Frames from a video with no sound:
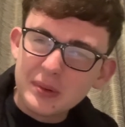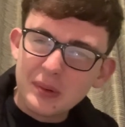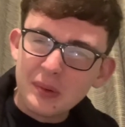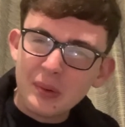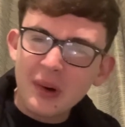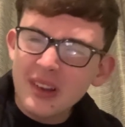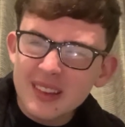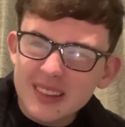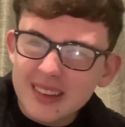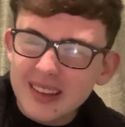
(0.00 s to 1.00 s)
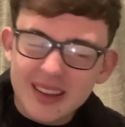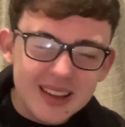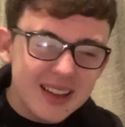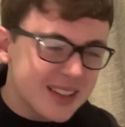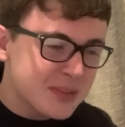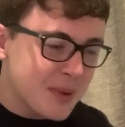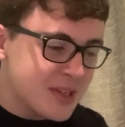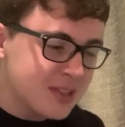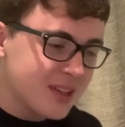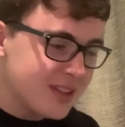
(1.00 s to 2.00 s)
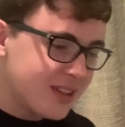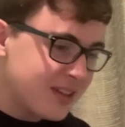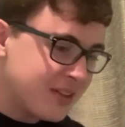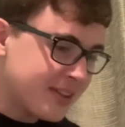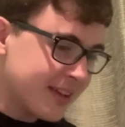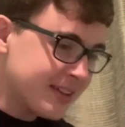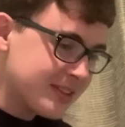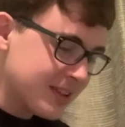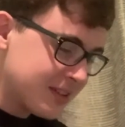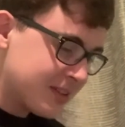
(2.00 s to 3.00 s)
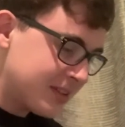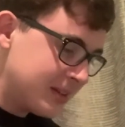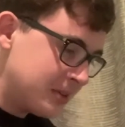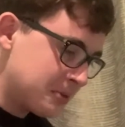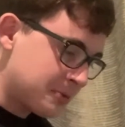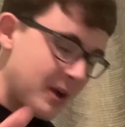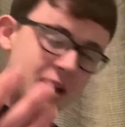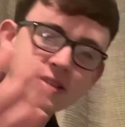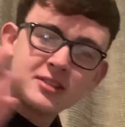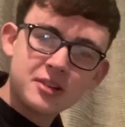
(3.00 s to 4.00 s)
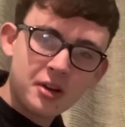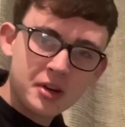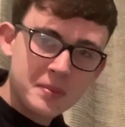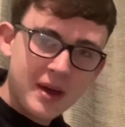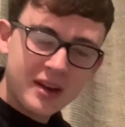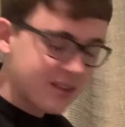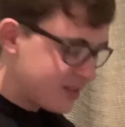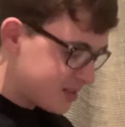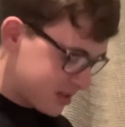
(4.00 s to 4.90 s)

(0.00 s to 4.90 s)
What? Especially, you think that your friends are automatically